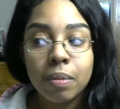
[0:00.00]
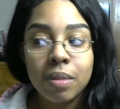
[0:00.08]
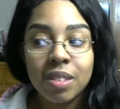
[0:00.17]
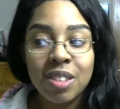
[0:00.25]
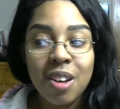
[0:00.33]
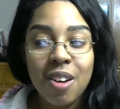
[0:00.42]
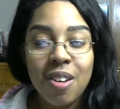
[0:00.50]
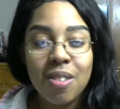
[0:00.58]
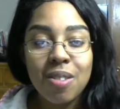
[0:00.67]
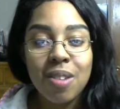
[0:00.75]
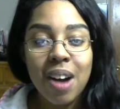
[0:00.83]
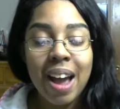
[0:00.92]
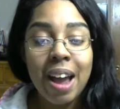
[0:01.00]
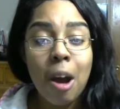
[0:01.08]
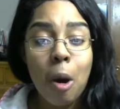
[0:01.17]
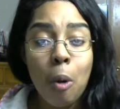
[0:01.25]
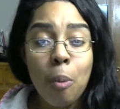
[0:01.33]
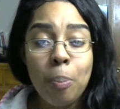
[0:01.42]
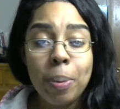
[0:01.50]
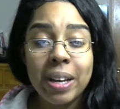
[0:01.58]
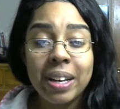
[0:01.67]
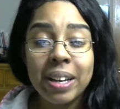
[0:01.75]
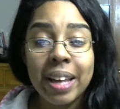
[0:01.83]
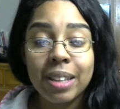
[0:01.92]
So I hope
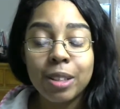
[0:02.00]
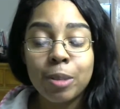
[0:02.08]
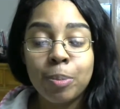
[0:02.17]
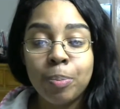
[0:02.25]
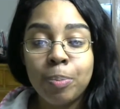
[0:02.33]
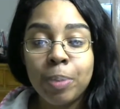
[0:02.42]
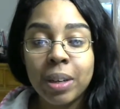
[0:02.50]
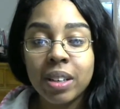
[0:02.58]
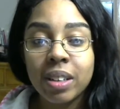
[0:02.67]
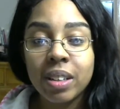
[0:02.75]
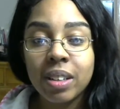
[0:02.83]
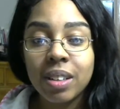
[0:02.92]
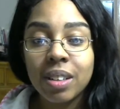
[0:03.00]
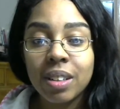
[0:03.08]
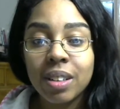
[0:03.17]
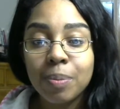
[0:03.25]
it gets bigger,